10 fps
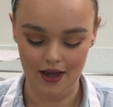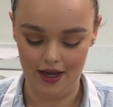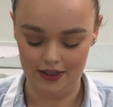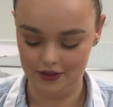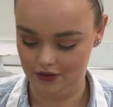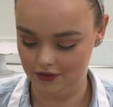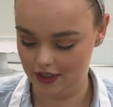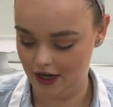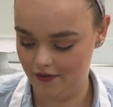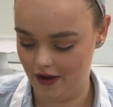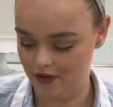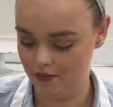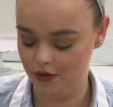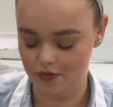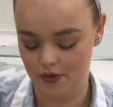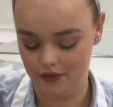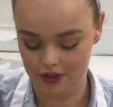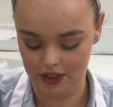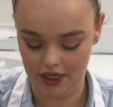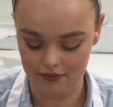And so it was kind of out of the blue, but when
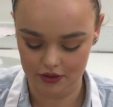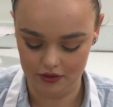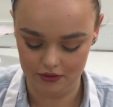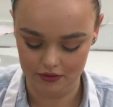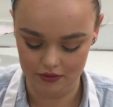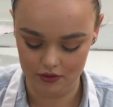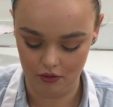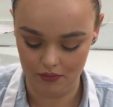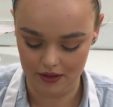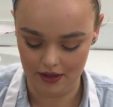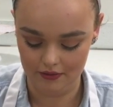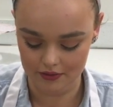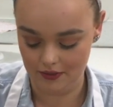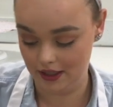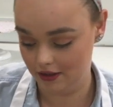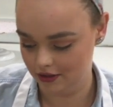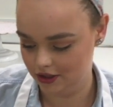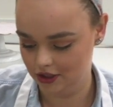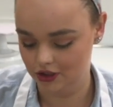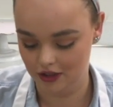she came, she told me that it was my English
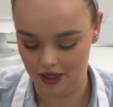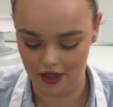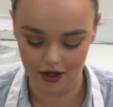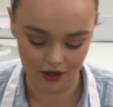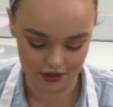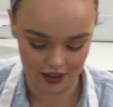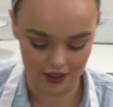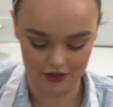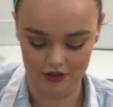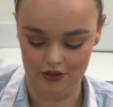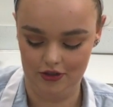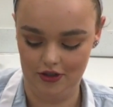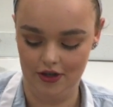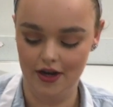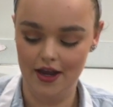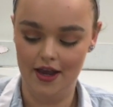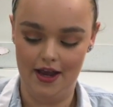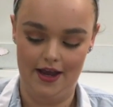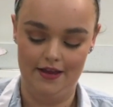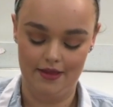teacher that had contacted her,
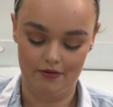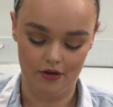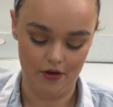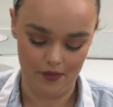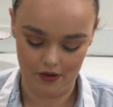and they wrote up an